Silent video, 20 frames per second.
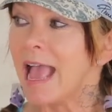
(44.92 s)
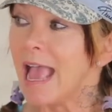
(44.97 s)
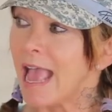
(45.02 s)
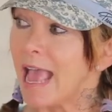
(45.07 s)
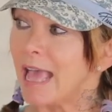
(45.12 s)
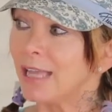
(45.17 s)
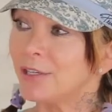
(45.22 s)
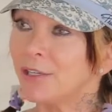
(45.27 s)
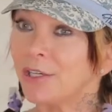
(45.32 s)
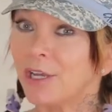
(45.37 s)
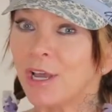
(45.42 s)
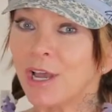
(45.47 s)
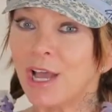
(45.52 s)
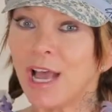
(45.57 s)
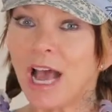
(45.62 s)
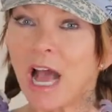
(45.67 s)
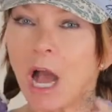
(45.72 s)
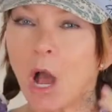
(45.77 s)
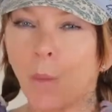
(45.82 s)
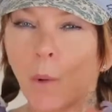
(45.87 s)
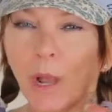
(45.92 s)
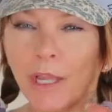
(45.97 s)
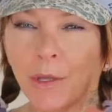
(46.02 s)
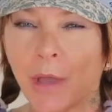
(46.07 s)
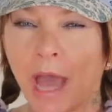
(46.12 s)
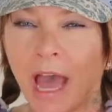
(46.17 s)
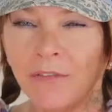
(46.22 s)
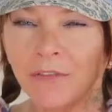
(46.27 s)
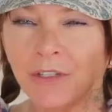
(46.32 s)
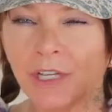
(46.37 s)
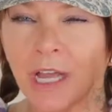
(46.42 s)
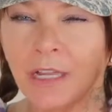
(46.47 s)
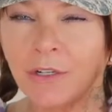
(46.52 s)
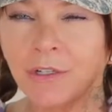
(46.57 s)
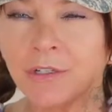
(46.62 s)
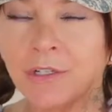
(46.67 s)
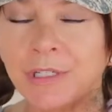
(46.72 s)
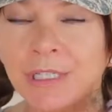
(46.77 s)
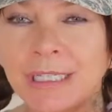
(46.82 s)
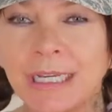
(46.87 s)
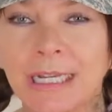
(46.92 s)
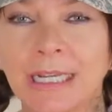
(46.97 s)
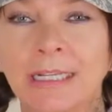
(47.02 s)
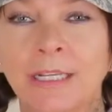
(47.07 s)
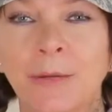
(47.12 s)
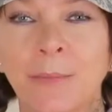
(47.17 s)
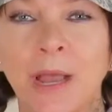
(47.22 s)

And what you have to understand